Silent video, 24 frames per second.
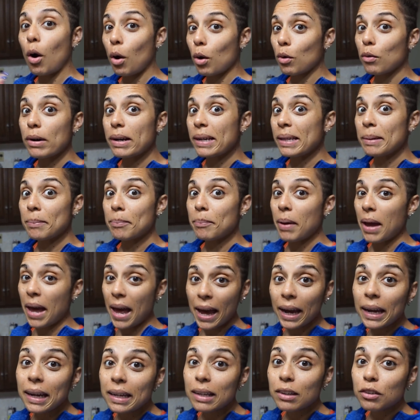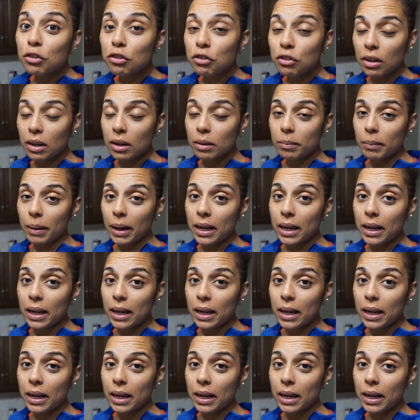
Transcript: already packaged and